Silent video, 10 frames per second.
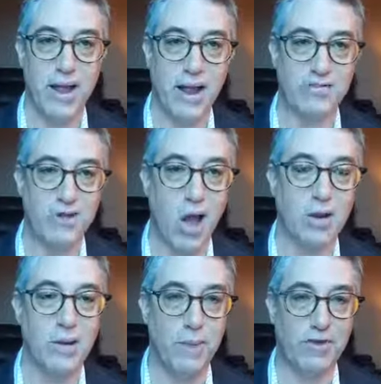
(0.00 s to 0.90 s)
is not
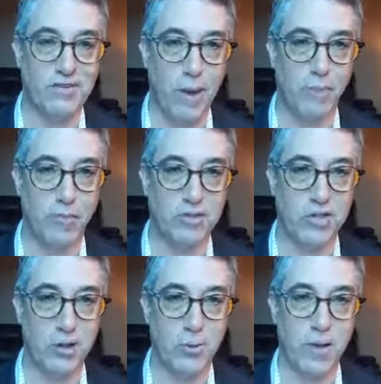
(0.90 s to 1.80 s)
going to be as helpful
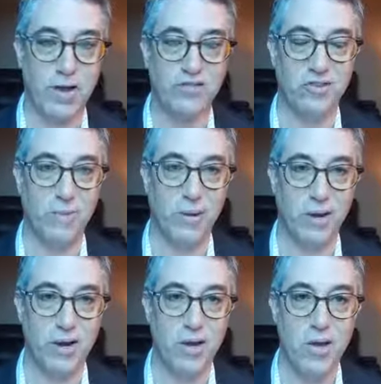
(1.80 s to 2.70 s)
to you as
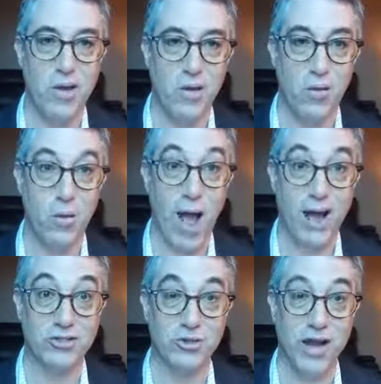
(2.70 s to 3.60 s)
somebody who
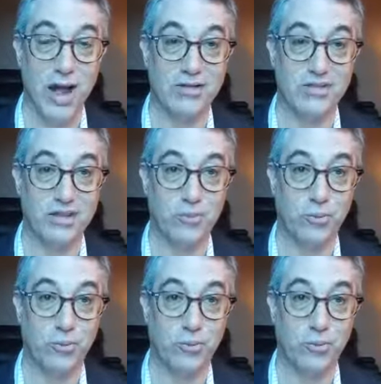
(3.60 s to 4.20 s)
actually has these